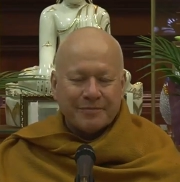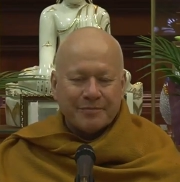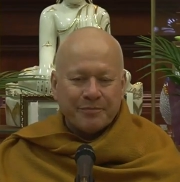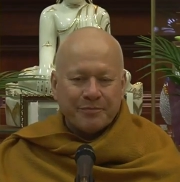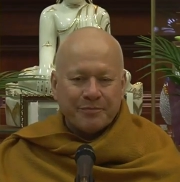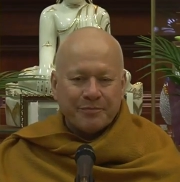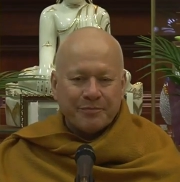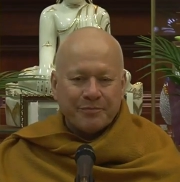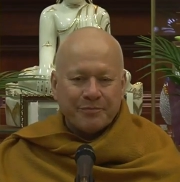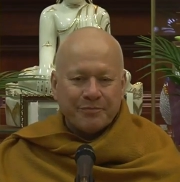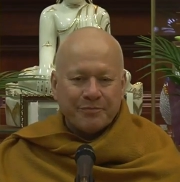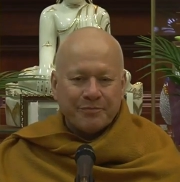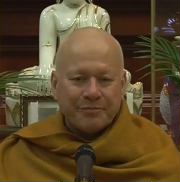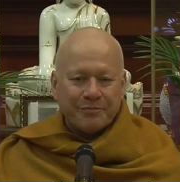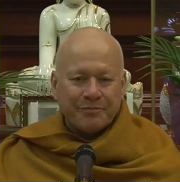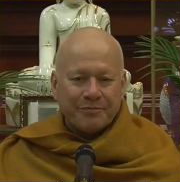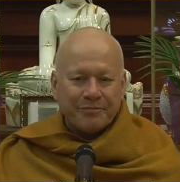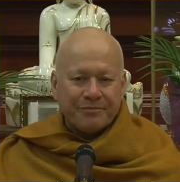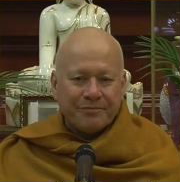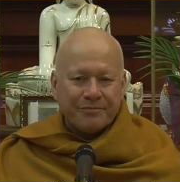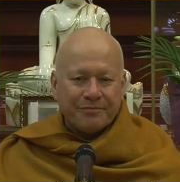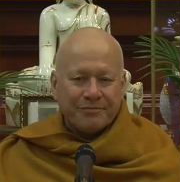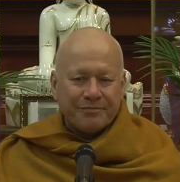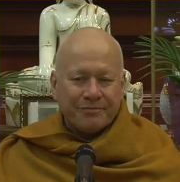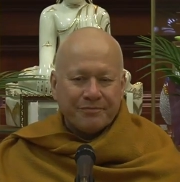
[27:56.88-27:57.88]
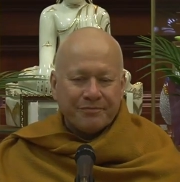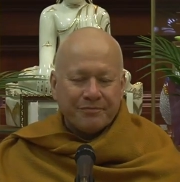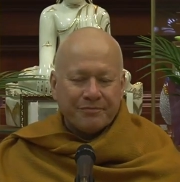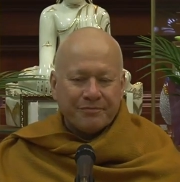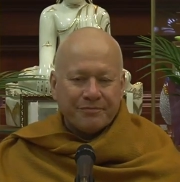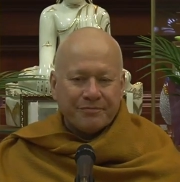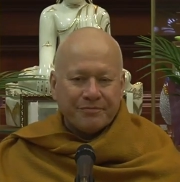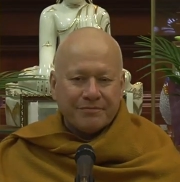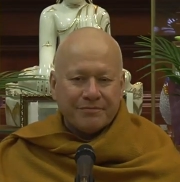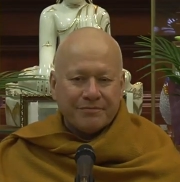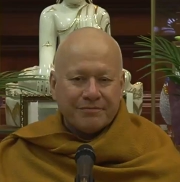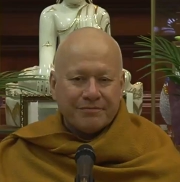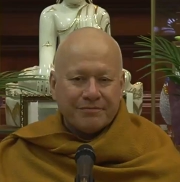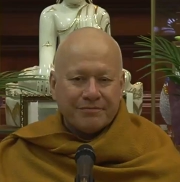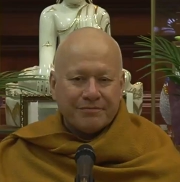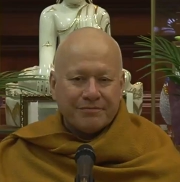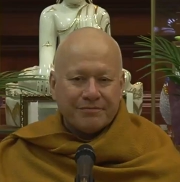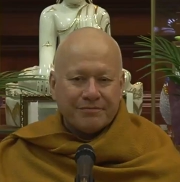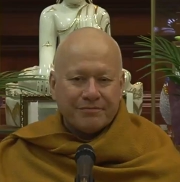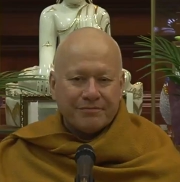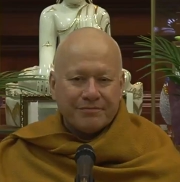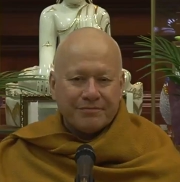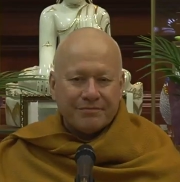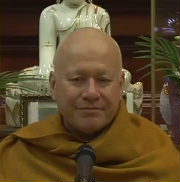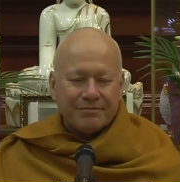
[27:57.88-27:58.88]

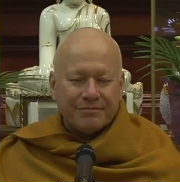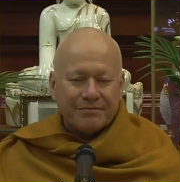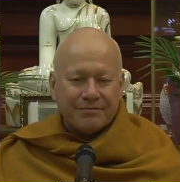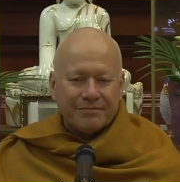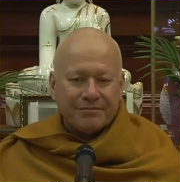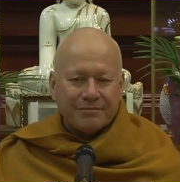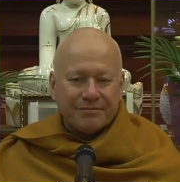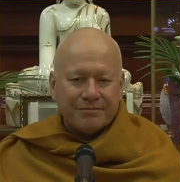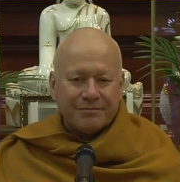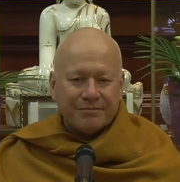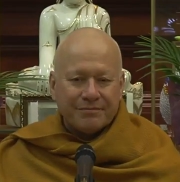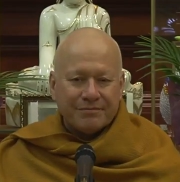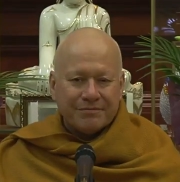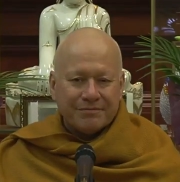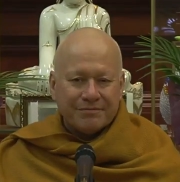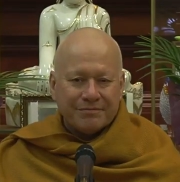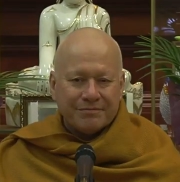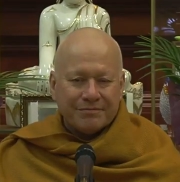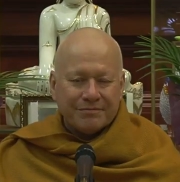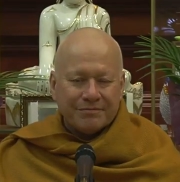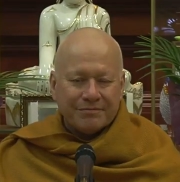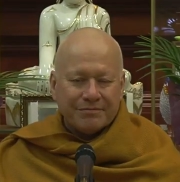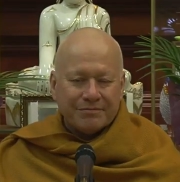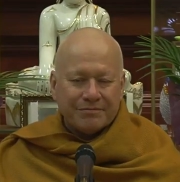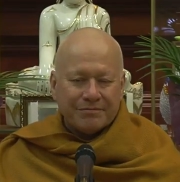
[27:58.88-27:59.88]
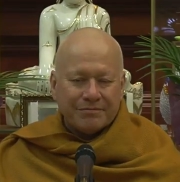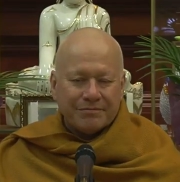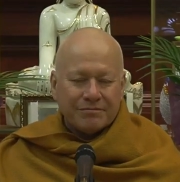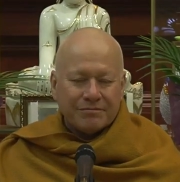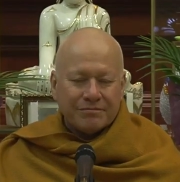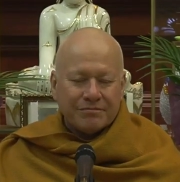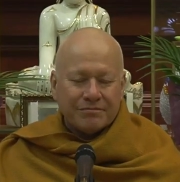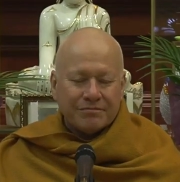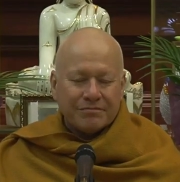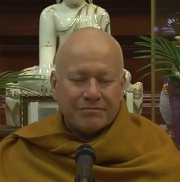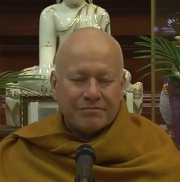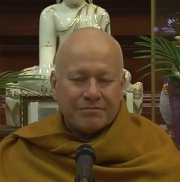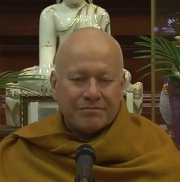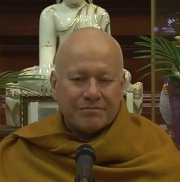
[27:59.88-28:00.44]
Nothing is said.